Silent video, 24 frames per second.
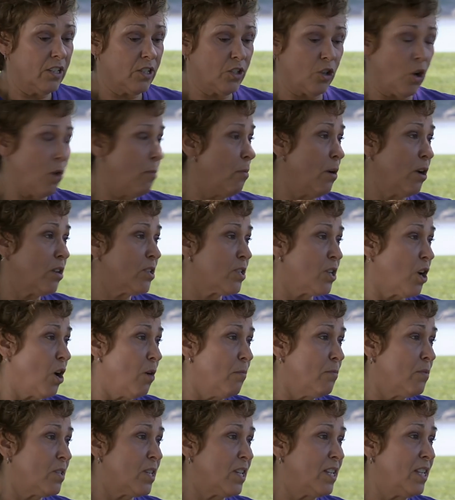Starbucks
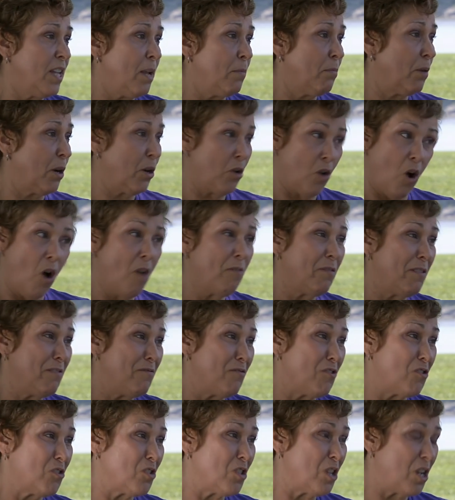comes and they bring coffee
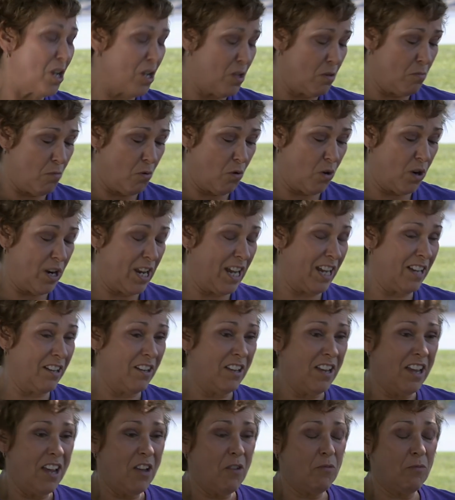first thing in the morning.
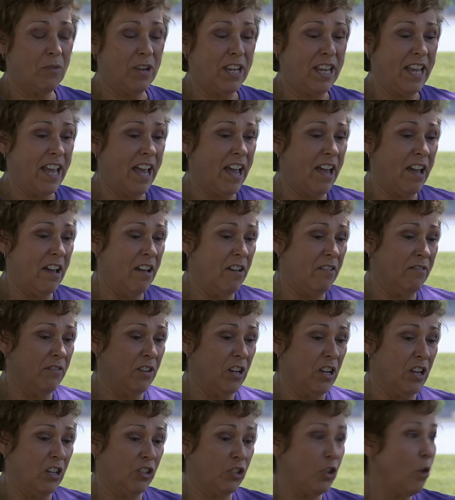We have
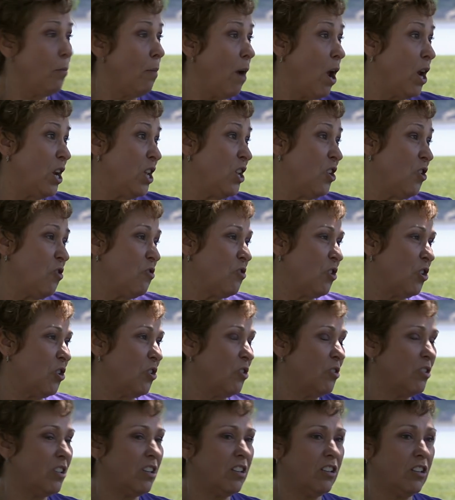uh, Chobani
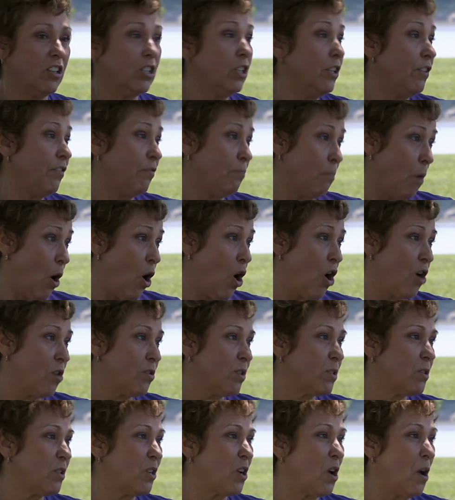yogurt, Clif bars.
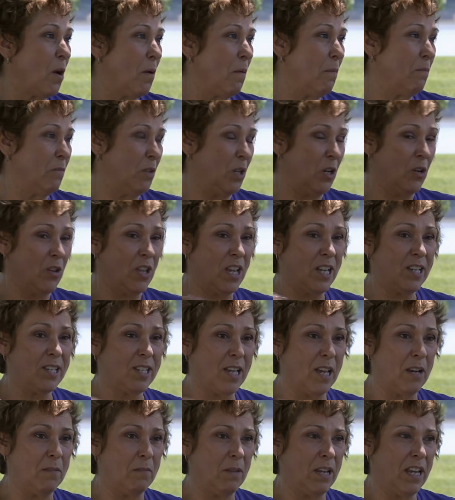you know, they
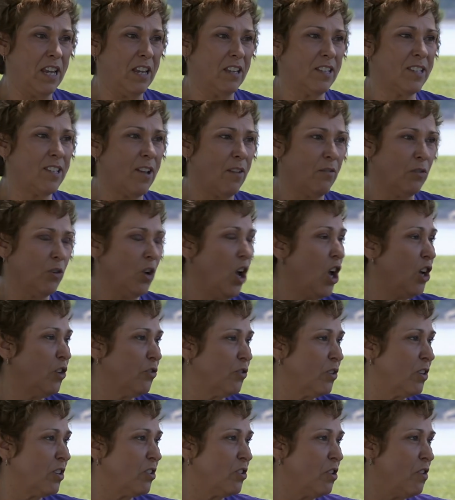send me several
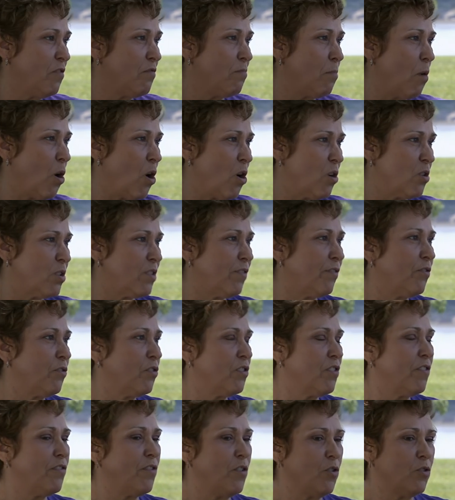hundred Clif bars for
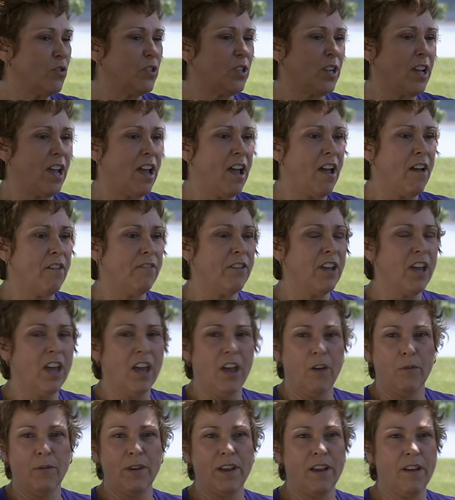the folks to have.
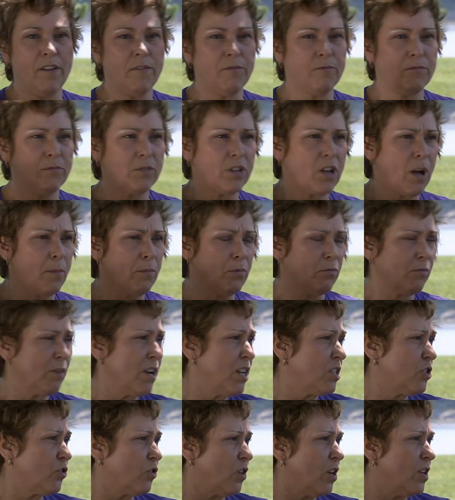We have a couple
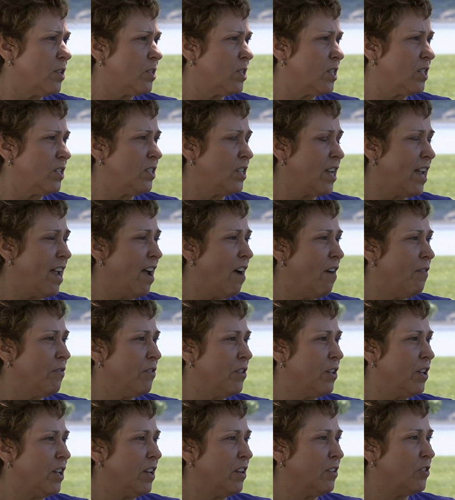restaurants in town
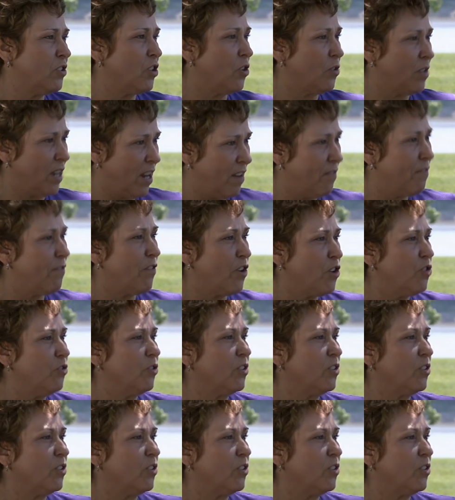that donate fruit.